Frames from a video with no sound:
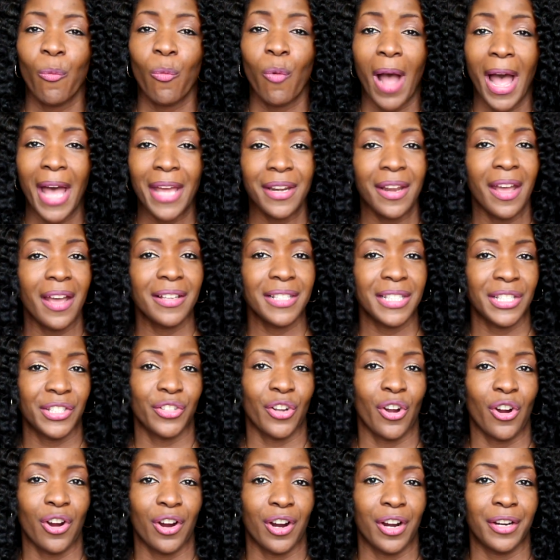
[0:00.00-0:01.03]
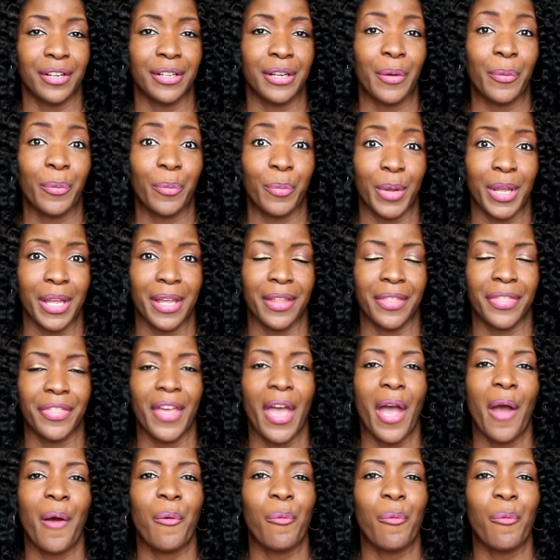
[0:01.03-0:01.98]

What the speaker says: why not start with